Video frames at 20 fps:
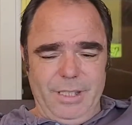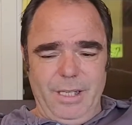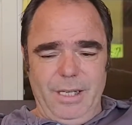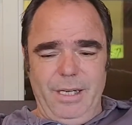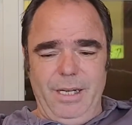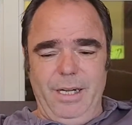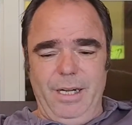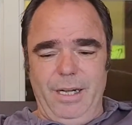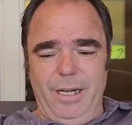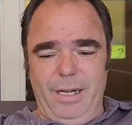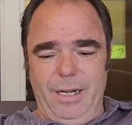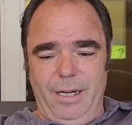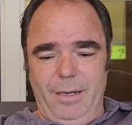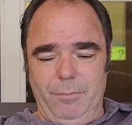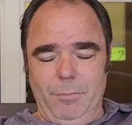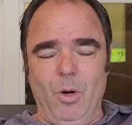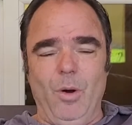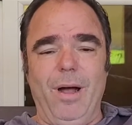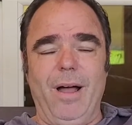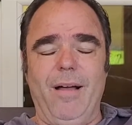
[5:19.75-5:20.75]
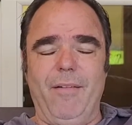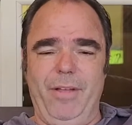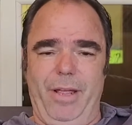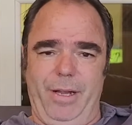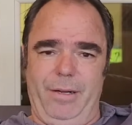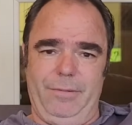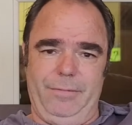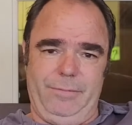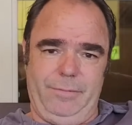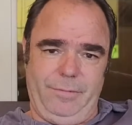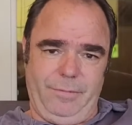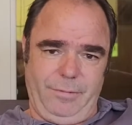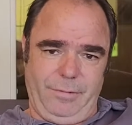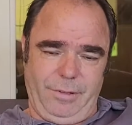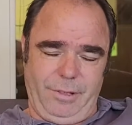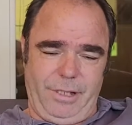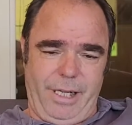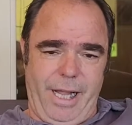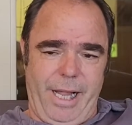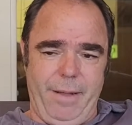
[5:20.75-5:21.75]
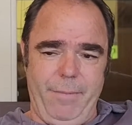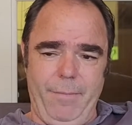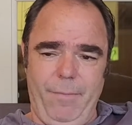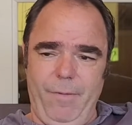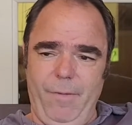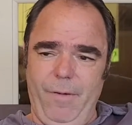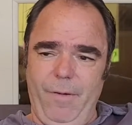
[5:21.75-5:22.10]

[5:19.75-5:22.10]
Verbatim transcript: uh, Mojave. Okay,